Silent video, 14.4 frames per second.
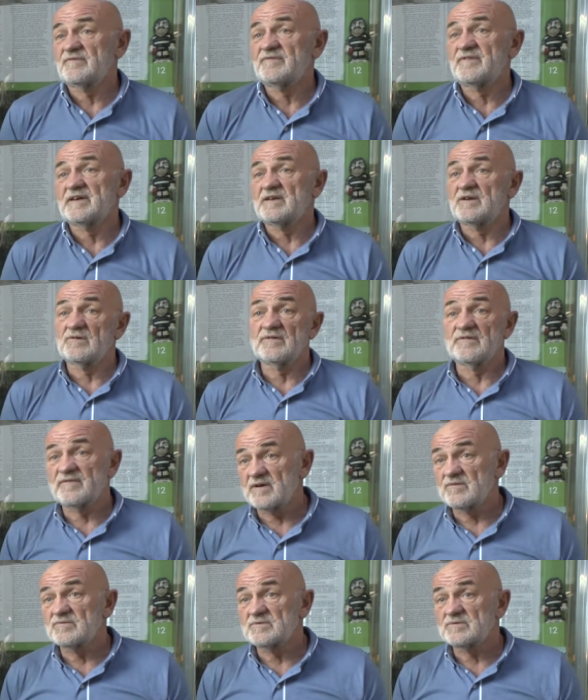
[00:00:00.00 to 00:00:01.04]
find out if
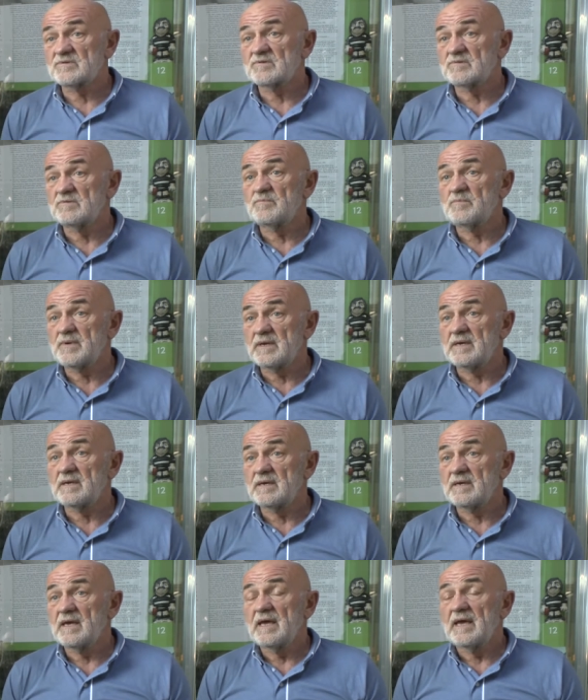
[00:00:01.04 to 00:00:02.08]
I was going to
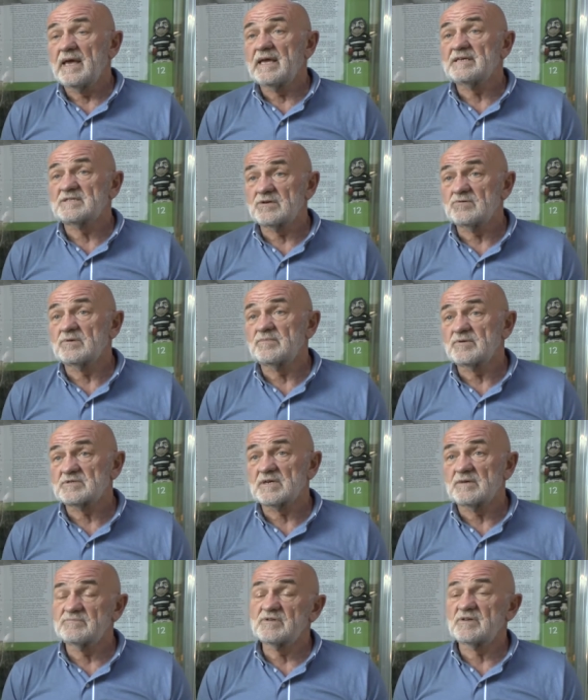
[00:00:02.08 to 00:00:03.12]
be a suitable
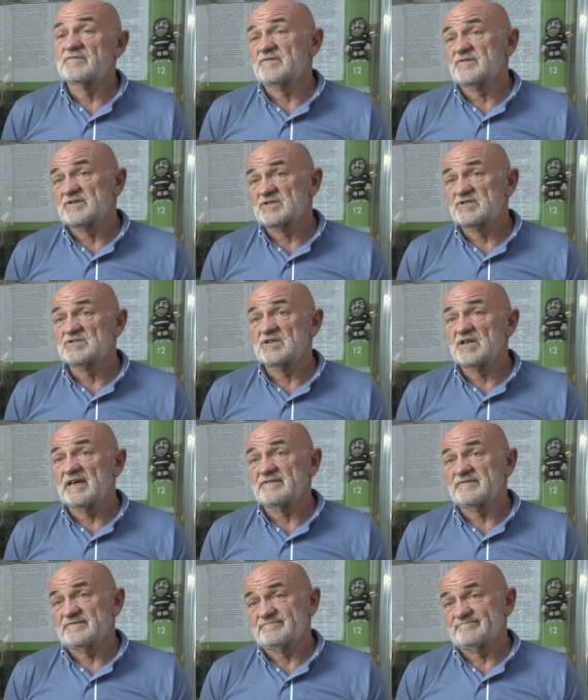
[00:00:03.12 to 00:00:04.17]
subject for This Is Your
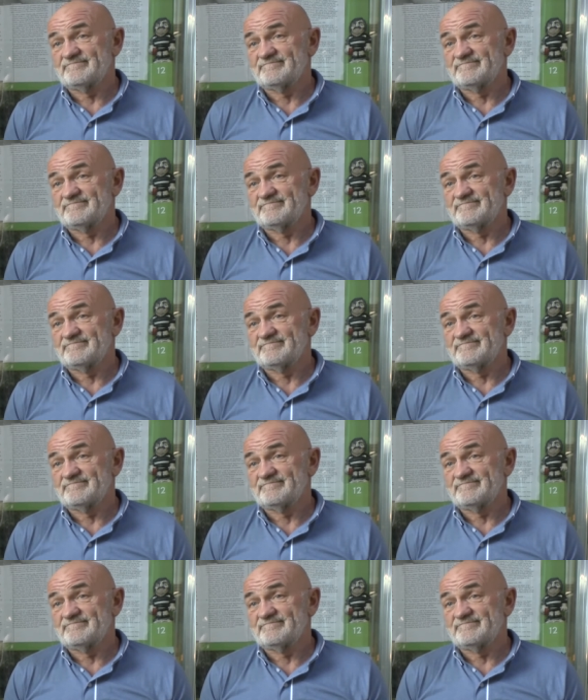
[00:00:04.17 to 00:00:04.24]
Life.